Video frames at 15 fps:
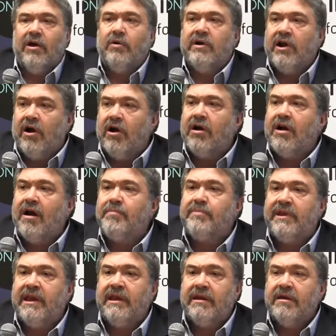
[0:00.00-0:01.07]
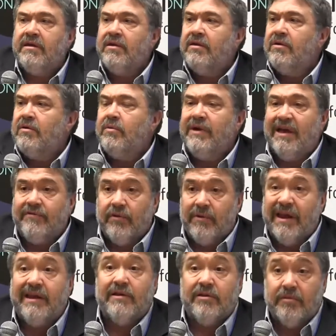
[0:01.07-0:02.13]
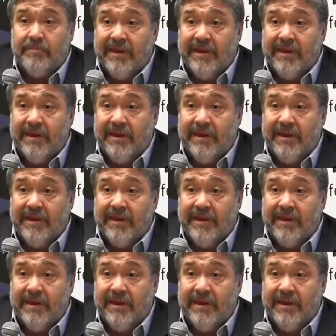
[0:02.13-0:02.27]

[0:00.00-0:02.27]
know in our company, we have a regular